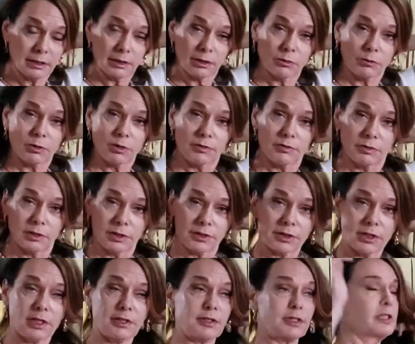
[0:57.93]
We've
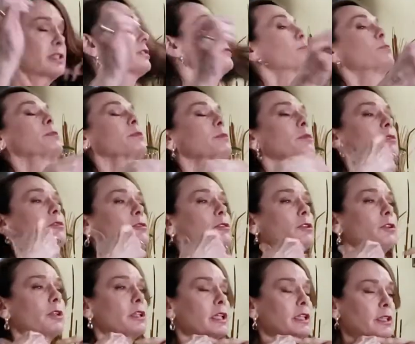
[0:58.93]
discussed this
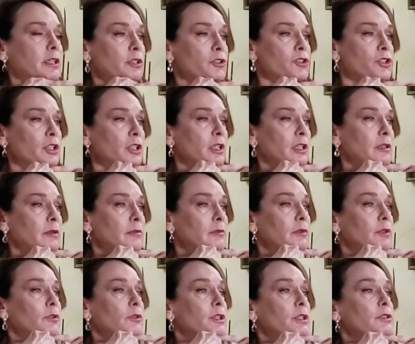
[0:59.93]
before, that the chin
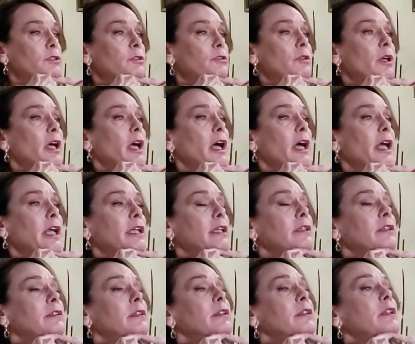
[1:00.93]
going too high
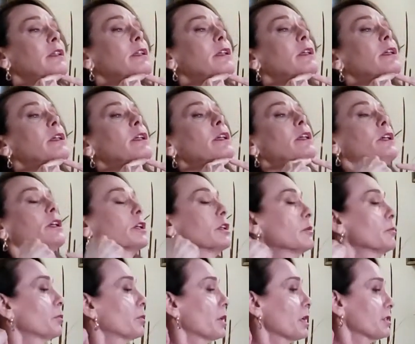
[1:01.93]

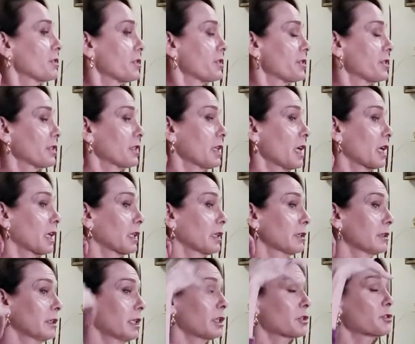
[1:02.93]
compresses the neck and